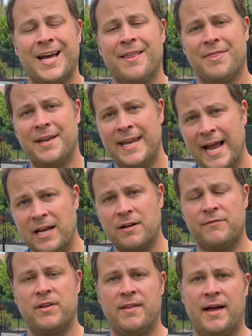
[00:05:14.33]
The negative
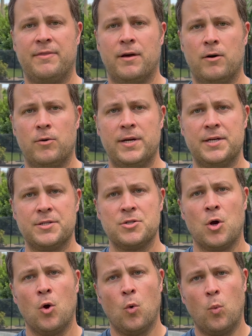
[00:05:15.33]
to that though is
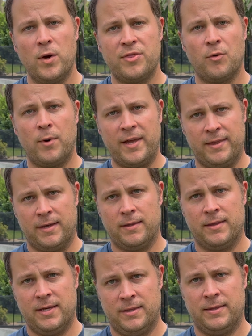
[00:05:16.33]
with the way
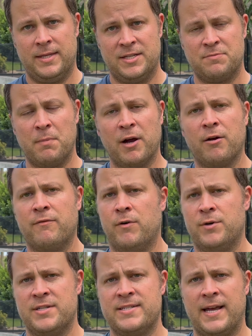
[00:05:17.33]
that this microphone
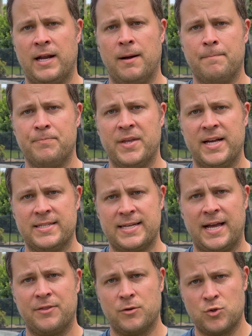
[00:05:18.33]
is set up, it's
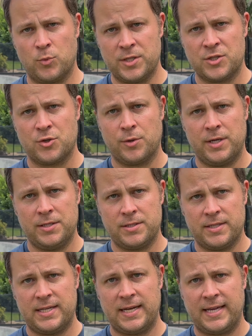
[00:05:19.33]
got those windscreens, the
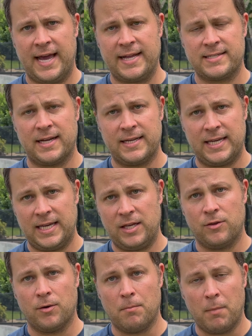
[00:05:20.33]
dead cats on
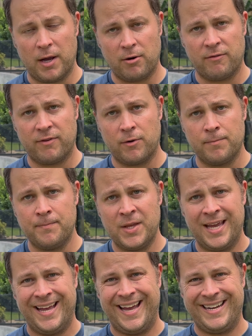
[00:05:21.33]
either microphone,
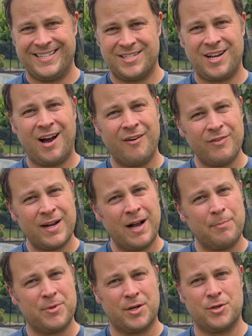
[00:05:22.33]
and it's covering
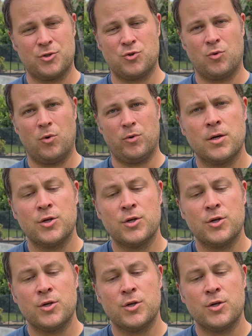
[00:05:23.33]
up the control.